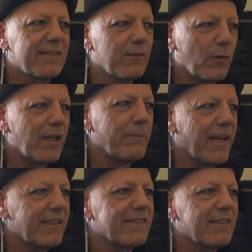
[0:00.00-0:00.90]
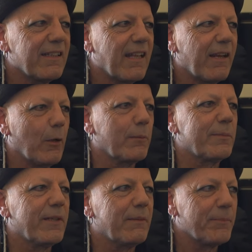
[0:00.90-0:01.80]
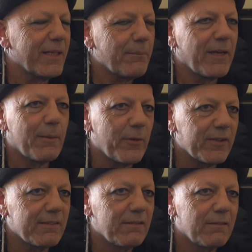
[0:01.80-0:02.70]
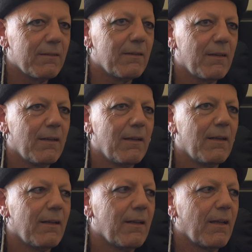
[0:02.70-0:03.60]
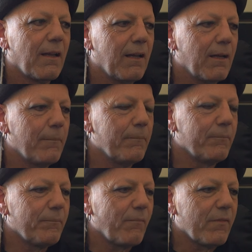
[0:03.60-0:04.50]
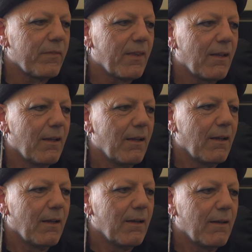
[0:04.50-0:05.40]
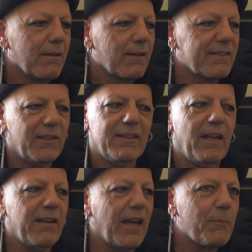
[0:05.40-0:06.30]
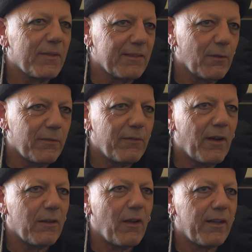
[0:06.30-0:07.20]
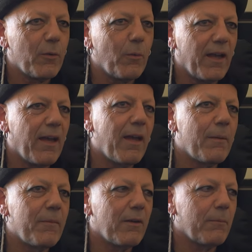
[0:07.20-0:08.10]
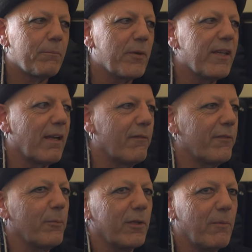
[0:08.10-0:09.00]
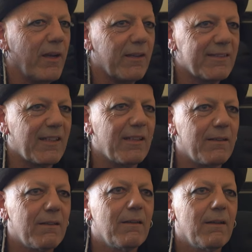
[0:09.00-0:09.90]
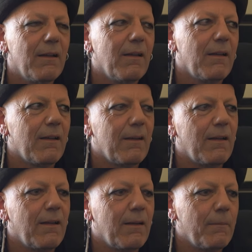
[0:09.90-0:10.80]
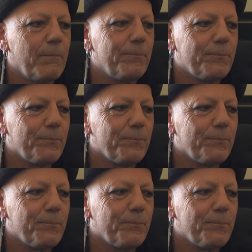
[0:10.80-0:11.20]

looking back and seeing that helps me to be a better person. Um, I certainly don't hate myself. I like who I am and I'm pretty comfortable in my own skin. Um,